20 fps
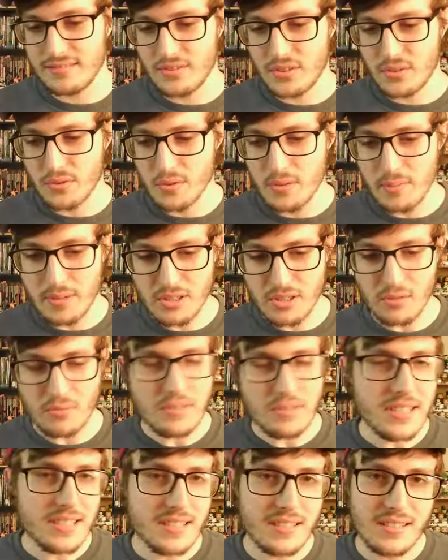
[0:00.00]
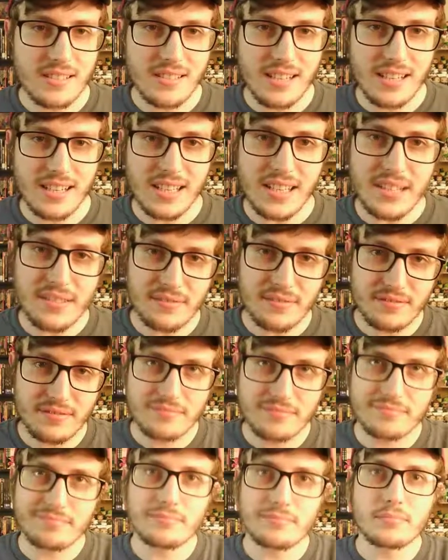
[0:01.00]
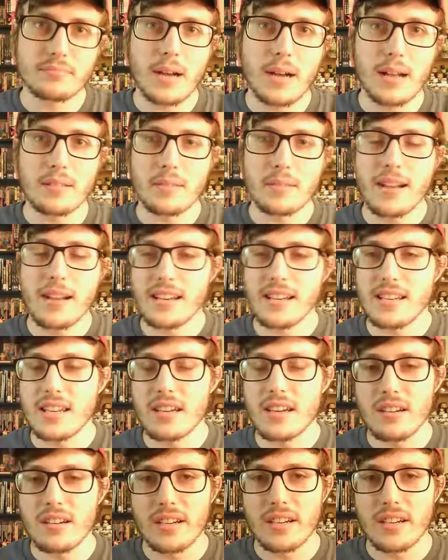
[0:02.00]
through a bunch of research I did probably about a year